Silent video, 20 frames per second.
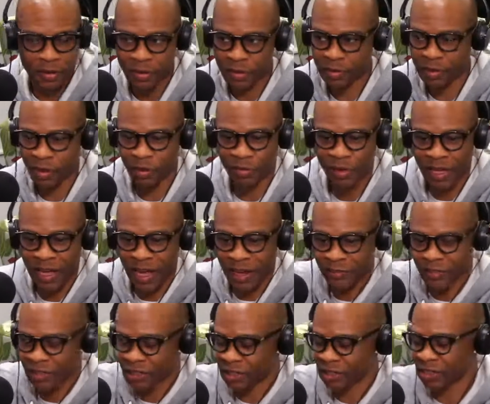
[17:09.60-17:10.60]
So we have
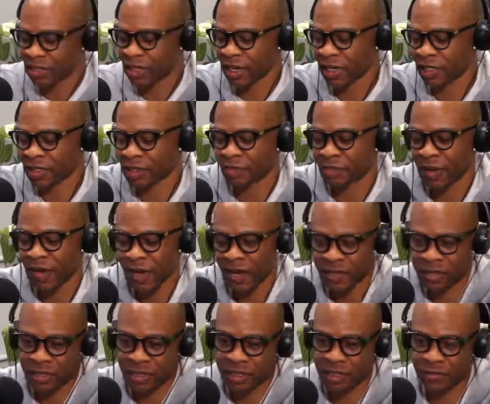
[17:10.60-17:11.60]
to change the
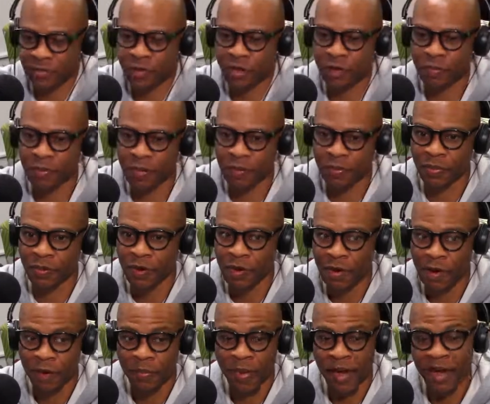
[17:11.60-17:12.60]
mindset of young people
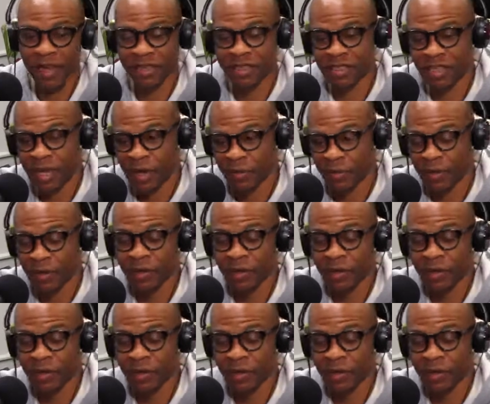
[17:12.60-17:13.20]
by example,